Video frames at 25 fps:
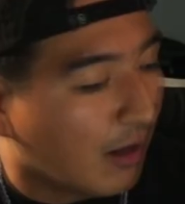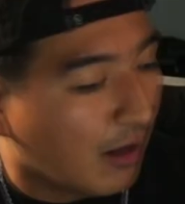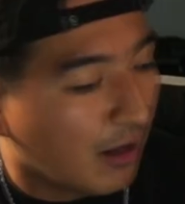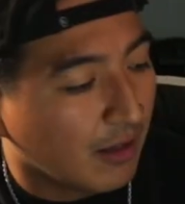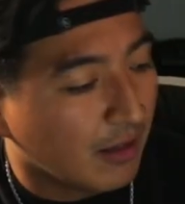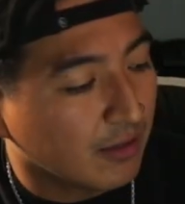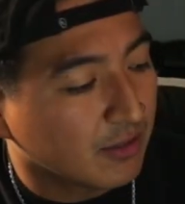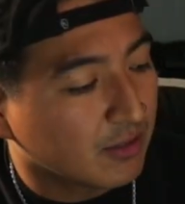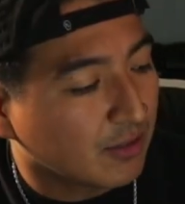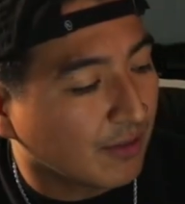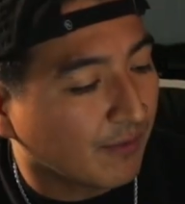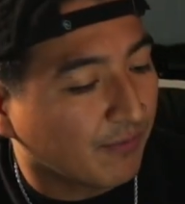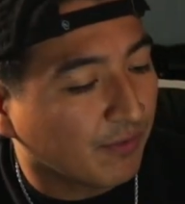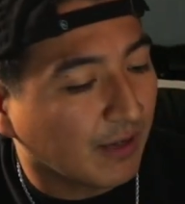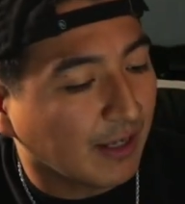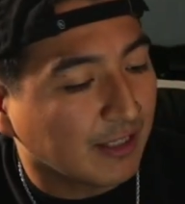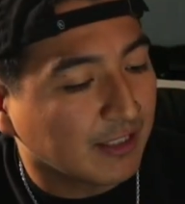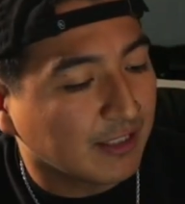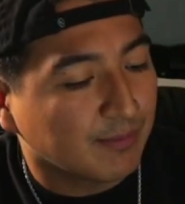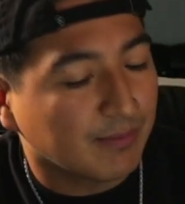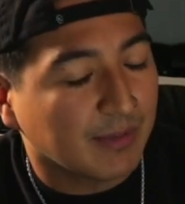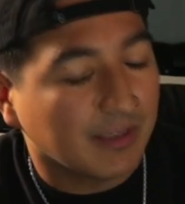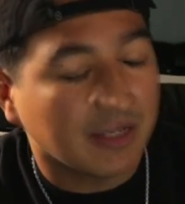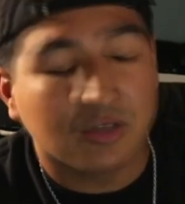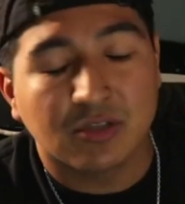Also, I forgot
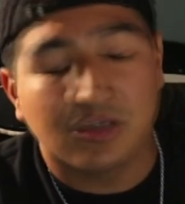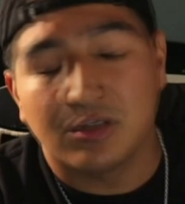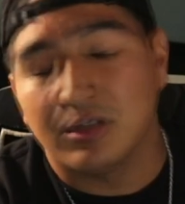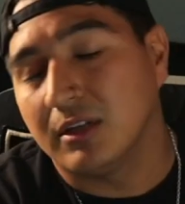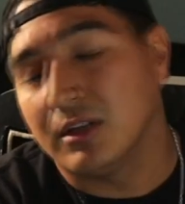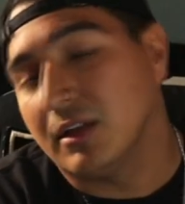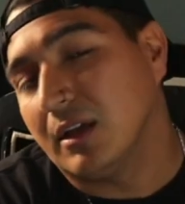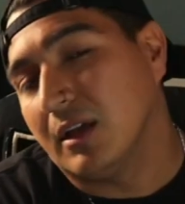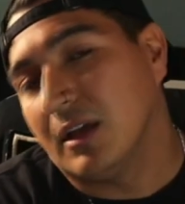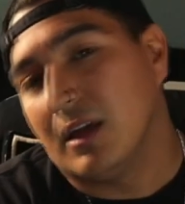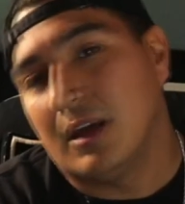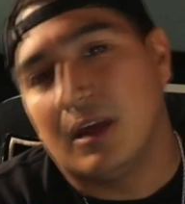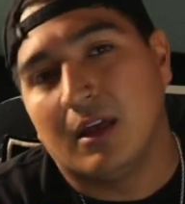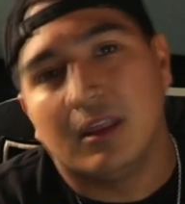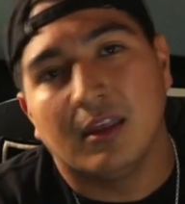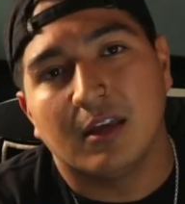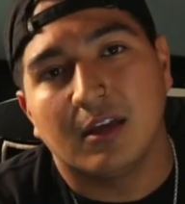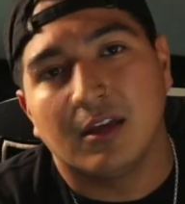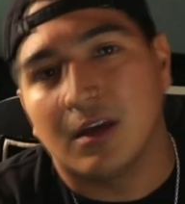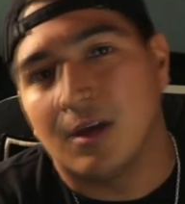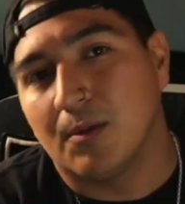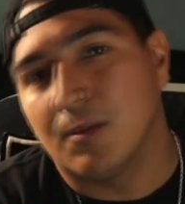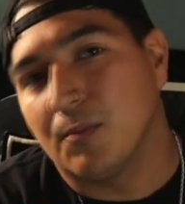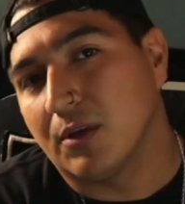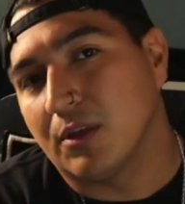to mention, they
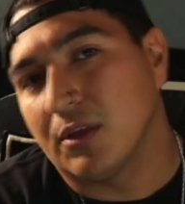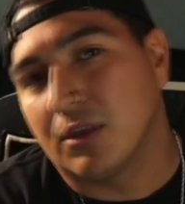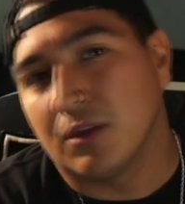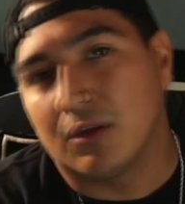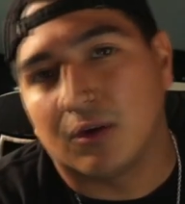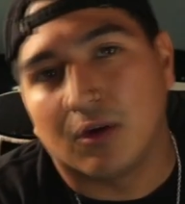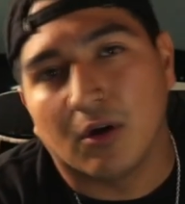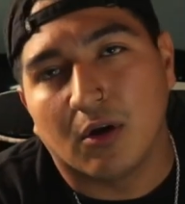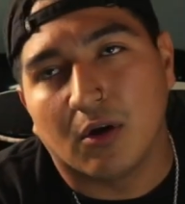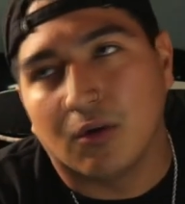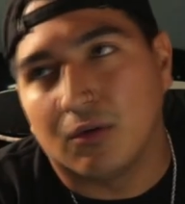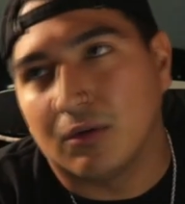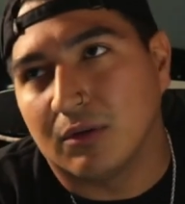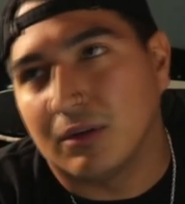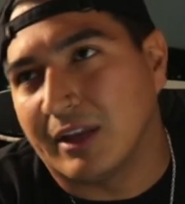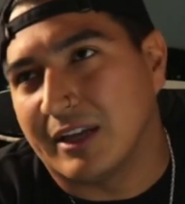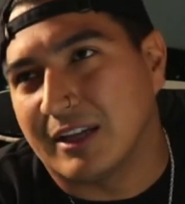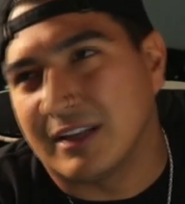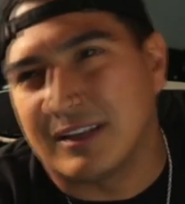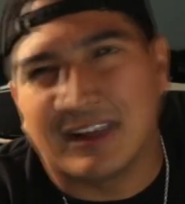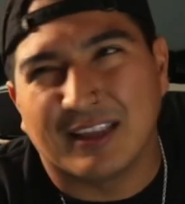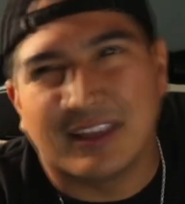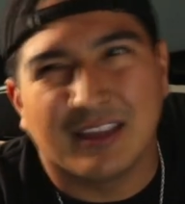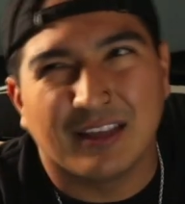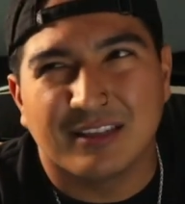come with their own,
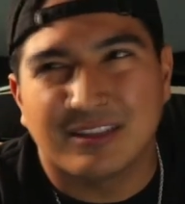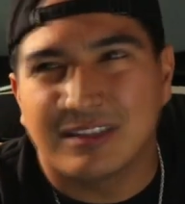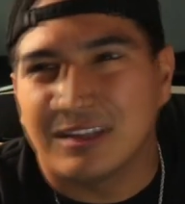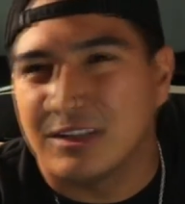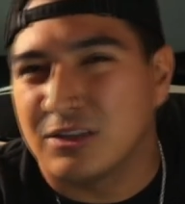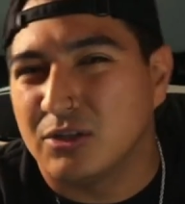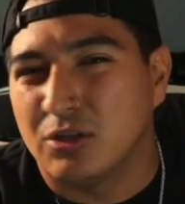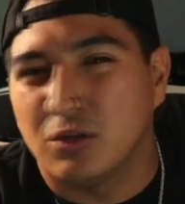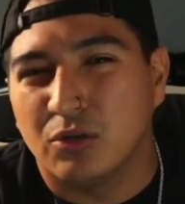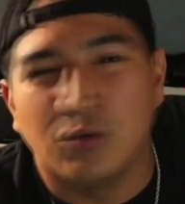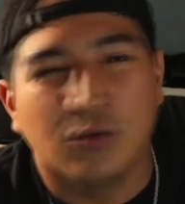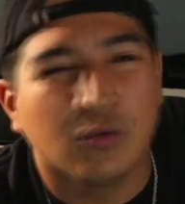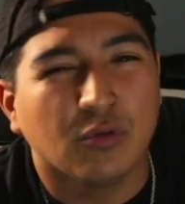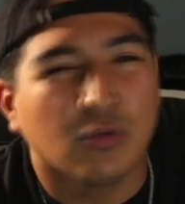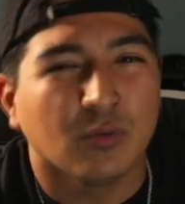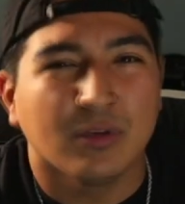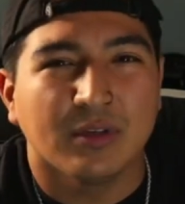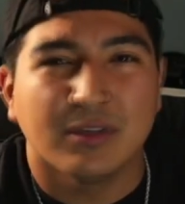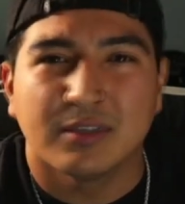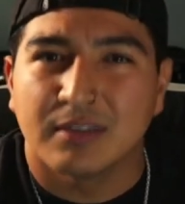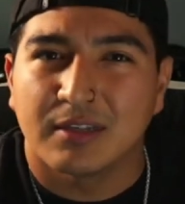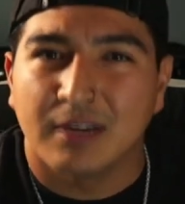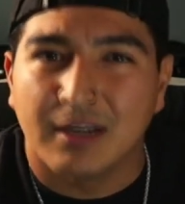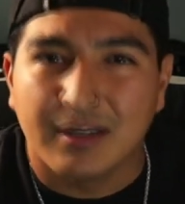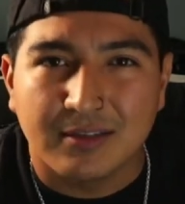like, I think it's like two or three
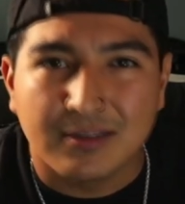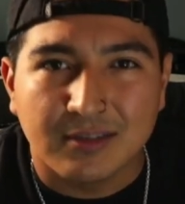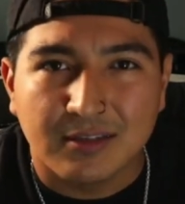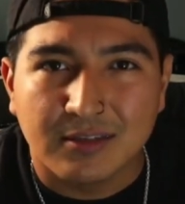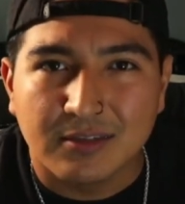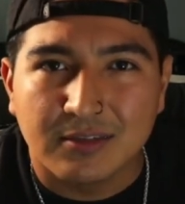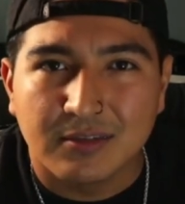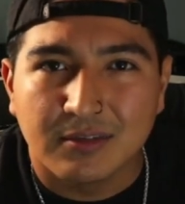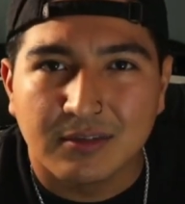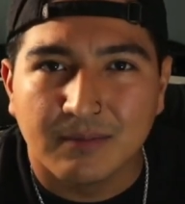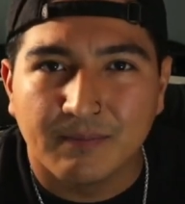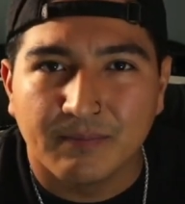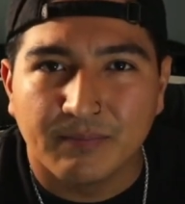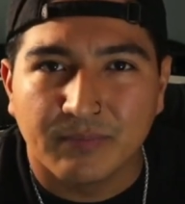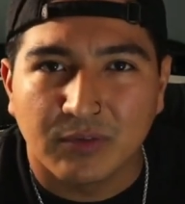sizes.